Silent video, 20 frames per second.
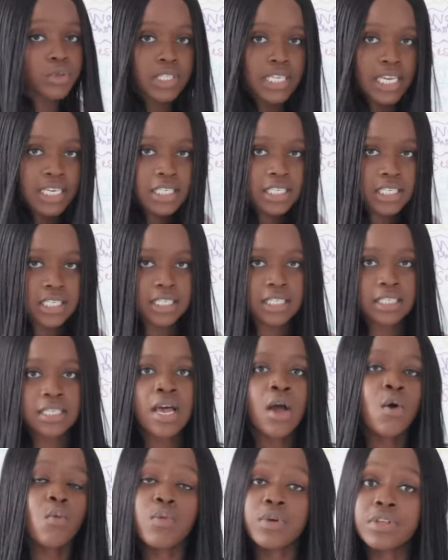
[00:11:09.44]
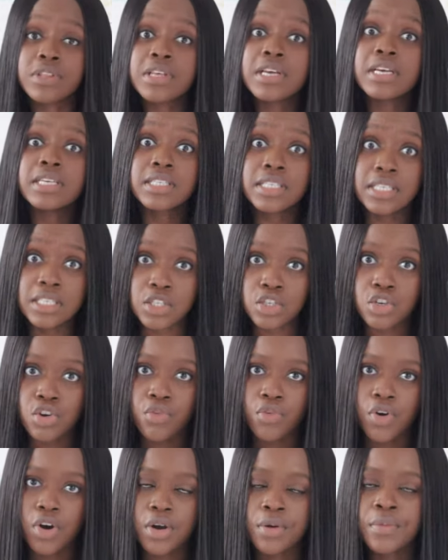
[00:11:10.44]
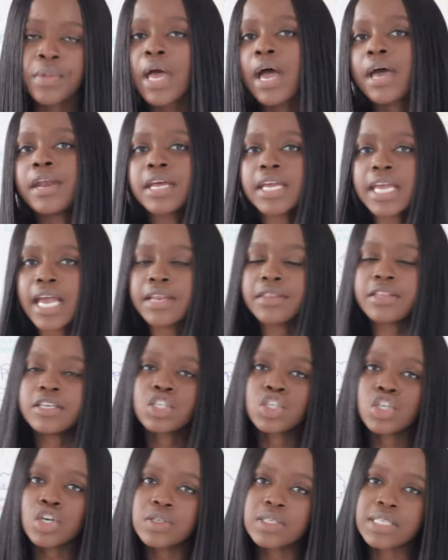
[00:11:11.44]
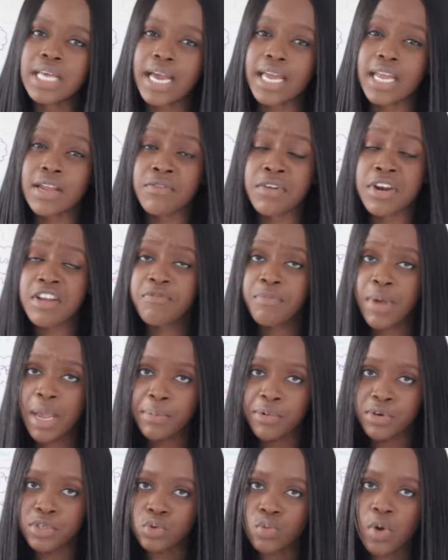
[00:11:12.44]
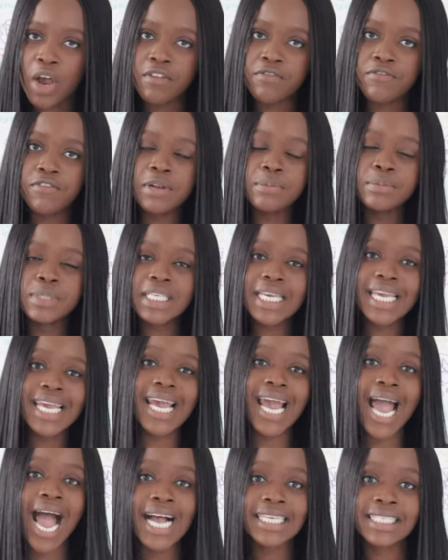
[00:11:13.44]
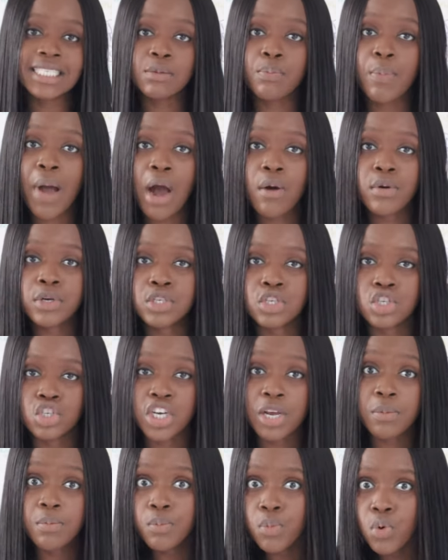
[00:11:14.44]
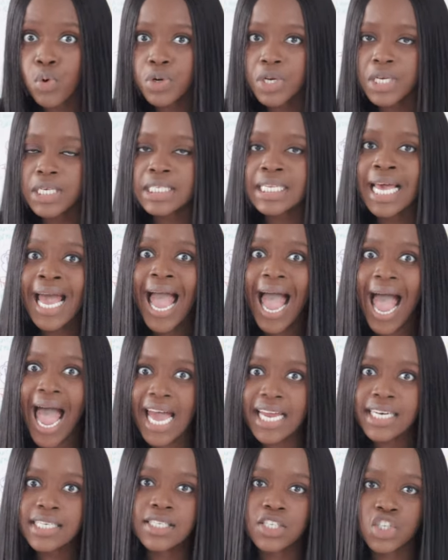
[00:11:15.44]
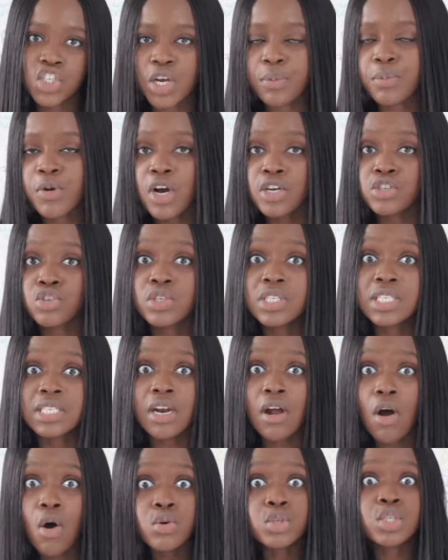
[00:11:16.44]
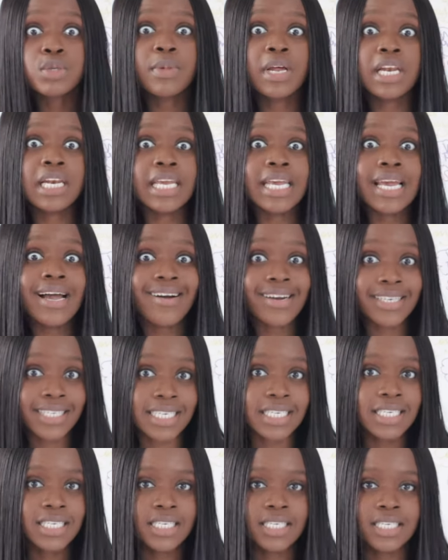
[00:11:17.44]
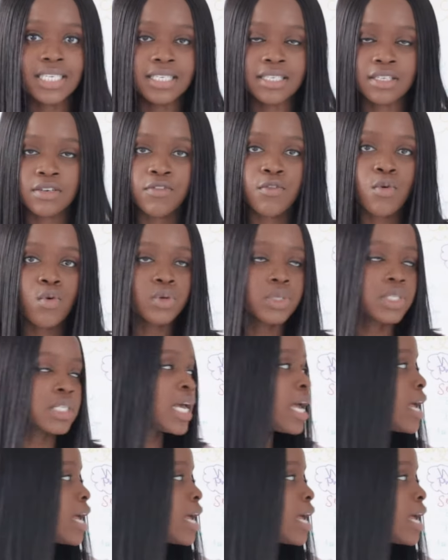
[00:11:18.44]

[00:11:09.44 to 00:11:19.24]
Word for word: sentence with caesura. And again, this shows that even if paper is quite flimsy, it has the power to shape borders and to shape countries and ultimately identities. And of course,